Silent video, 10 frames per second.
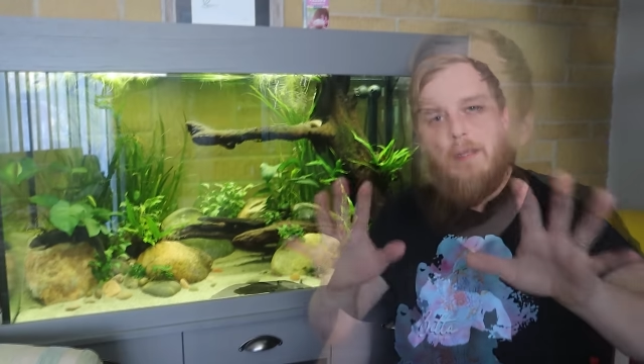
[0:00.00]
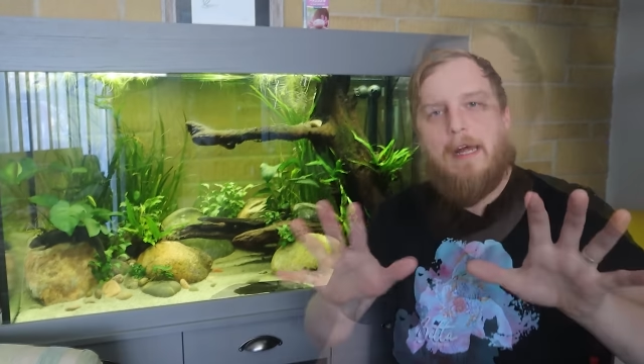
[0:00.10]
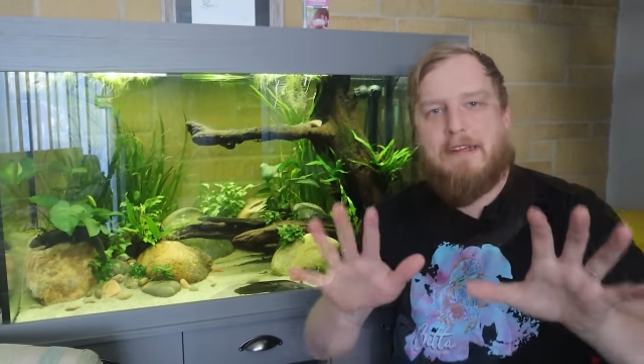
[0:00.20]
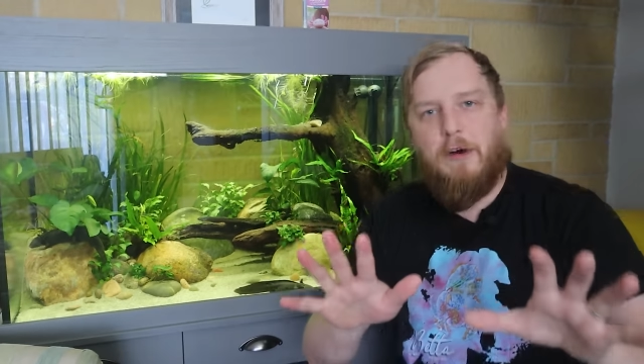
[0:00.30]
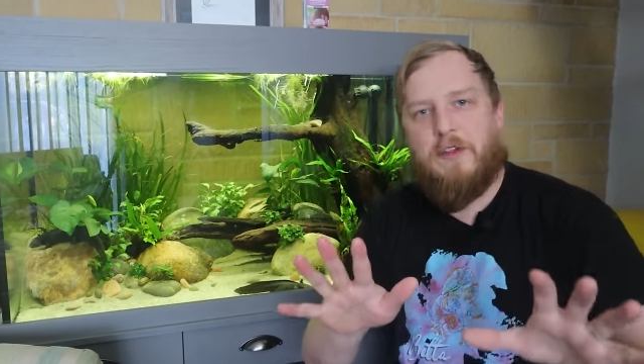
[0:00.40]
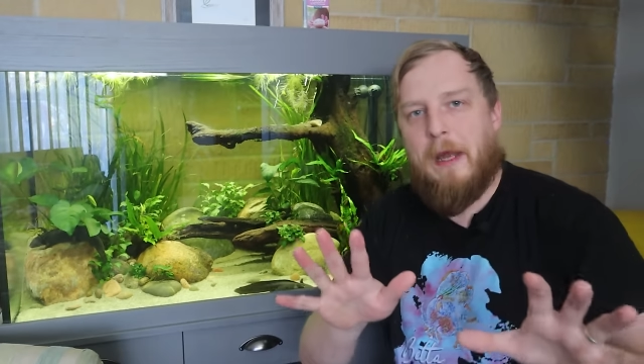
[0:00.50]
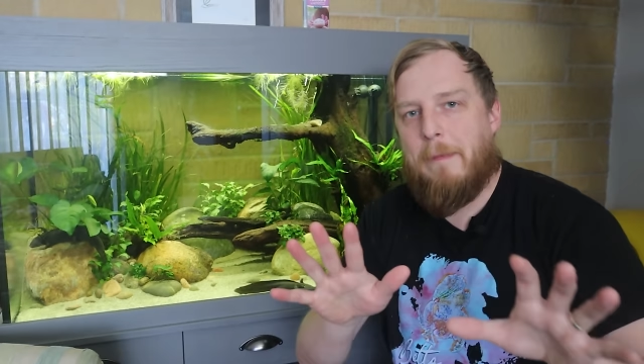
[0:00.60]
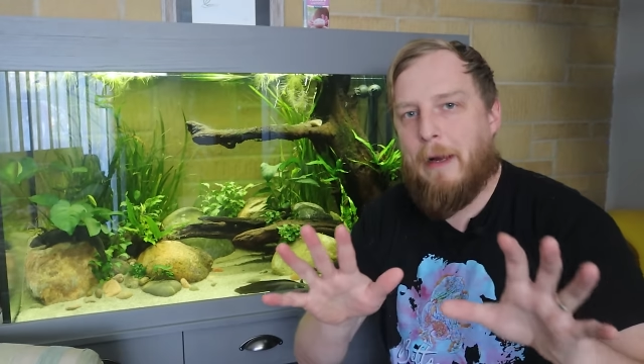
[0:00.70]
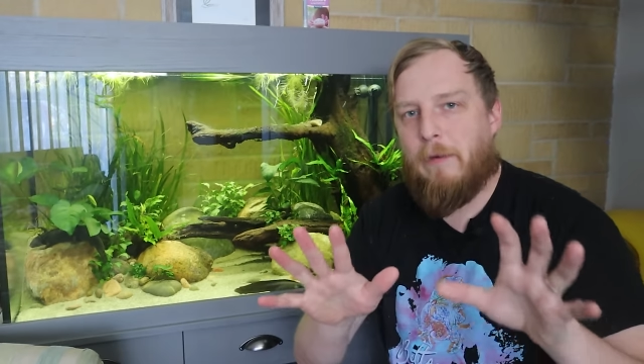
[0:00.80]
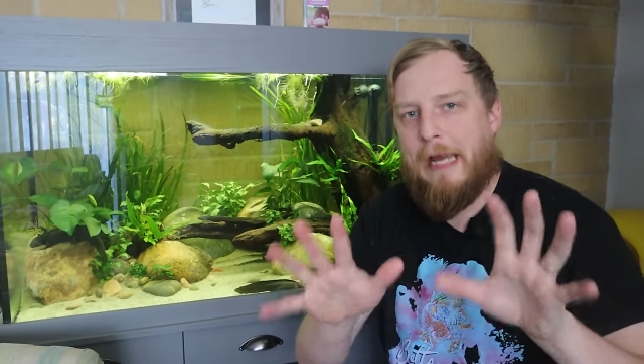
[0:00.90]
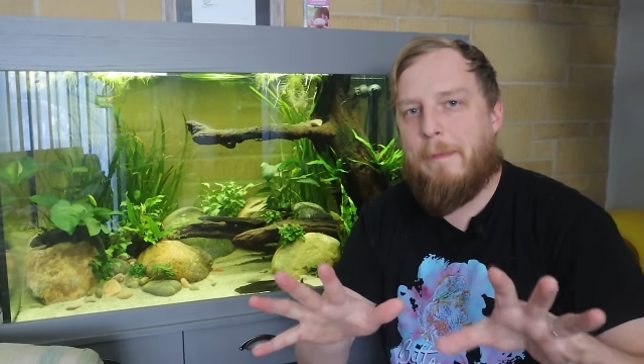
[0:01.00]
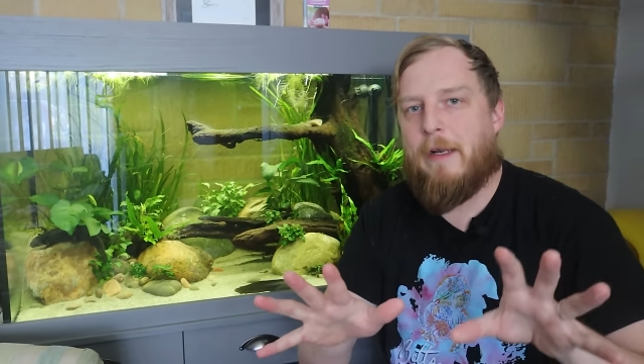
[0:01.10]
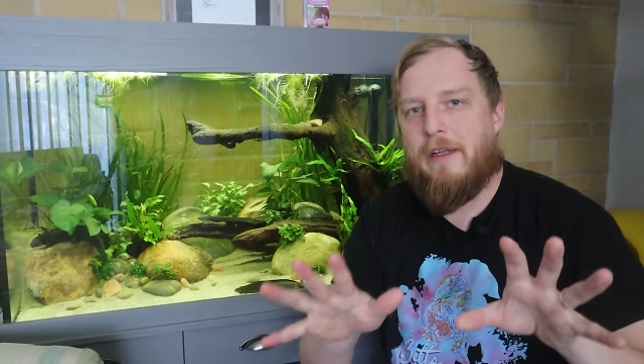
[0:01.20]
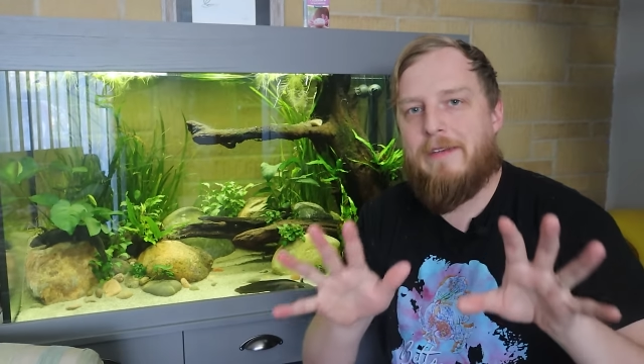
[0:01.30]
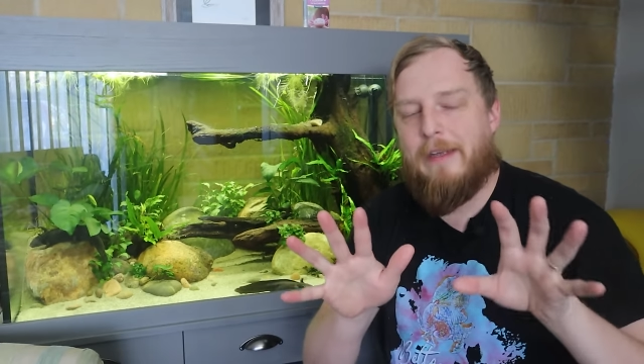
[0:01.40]
Last little thing about
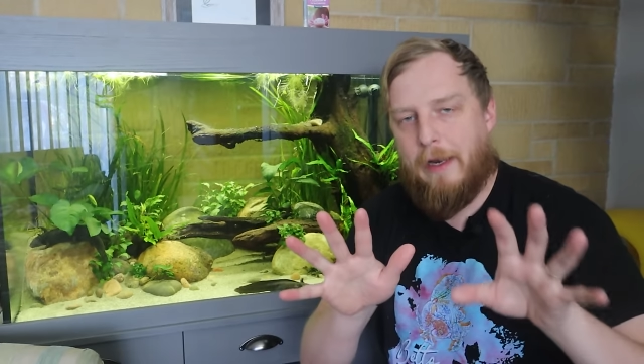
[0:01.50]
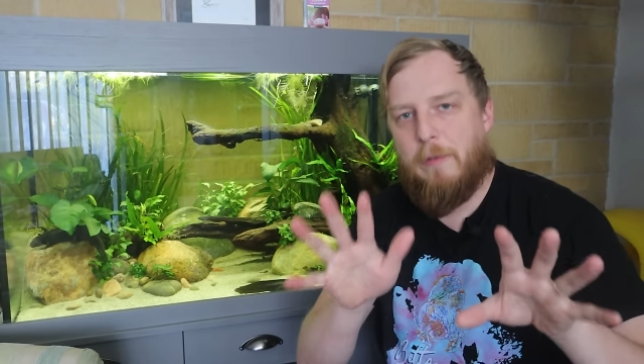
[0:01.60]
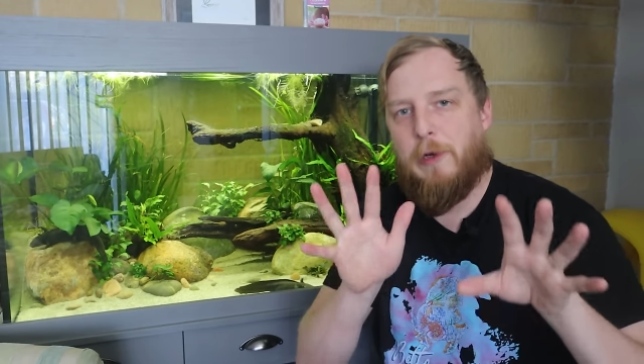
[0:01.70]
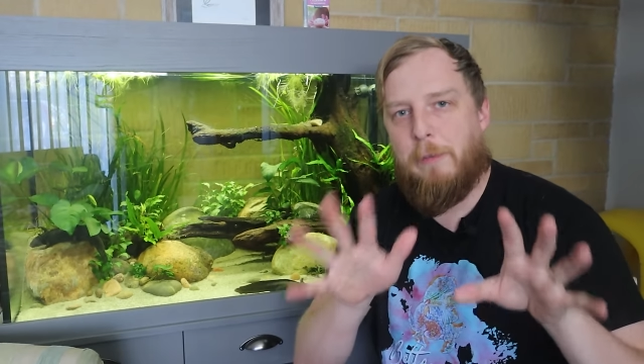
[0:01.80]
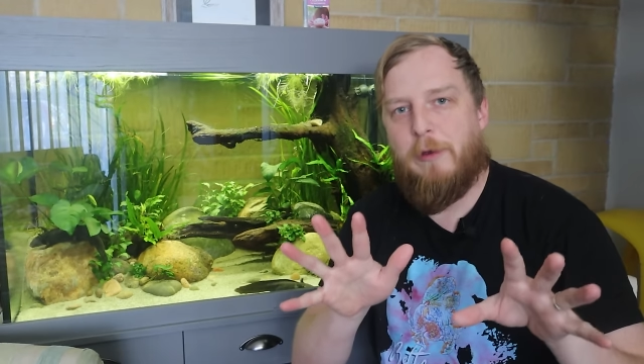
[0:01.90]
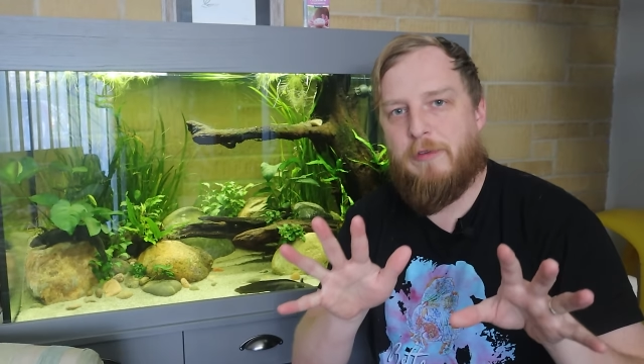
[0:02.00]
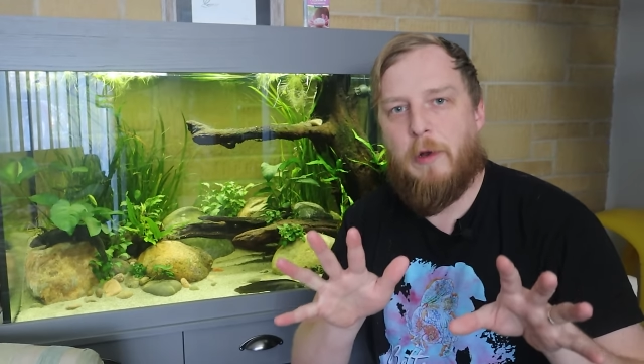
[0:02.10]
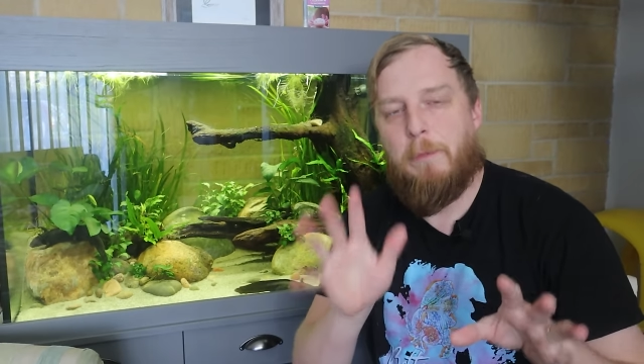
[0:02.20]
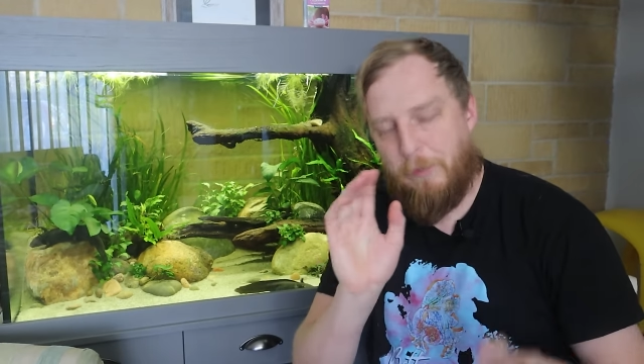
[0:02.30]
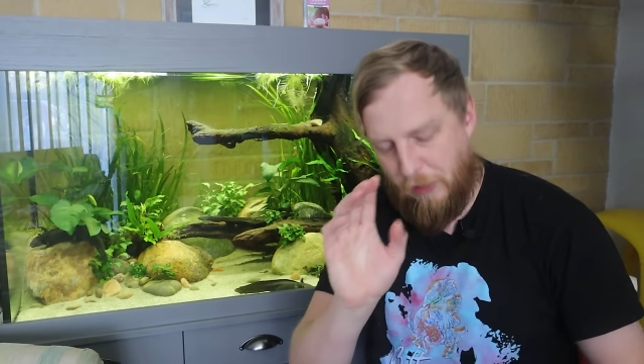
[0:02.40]
cabinets, and I'm going to move on